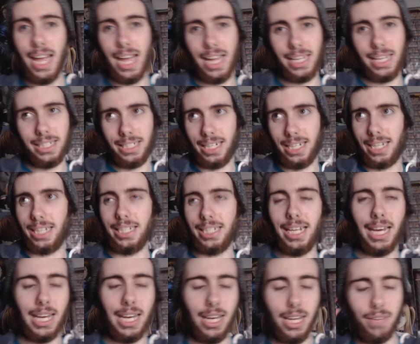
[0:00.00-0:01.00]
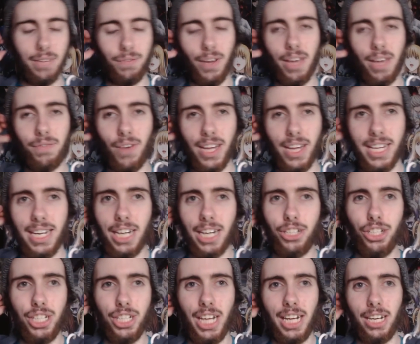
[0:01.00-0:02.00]
And yeah, if I can
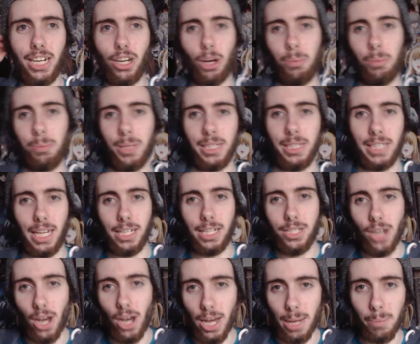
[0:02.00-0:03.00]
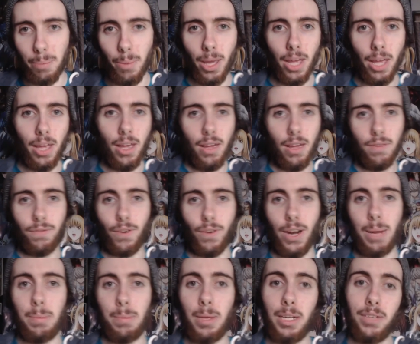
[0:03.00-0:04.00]
actually get it up in that time
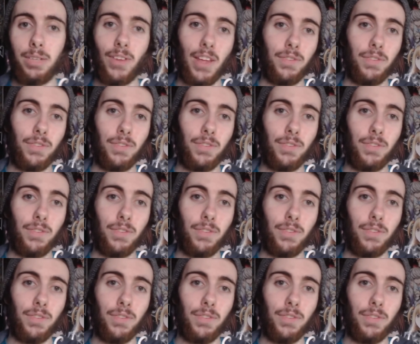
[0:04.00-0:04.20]
frame.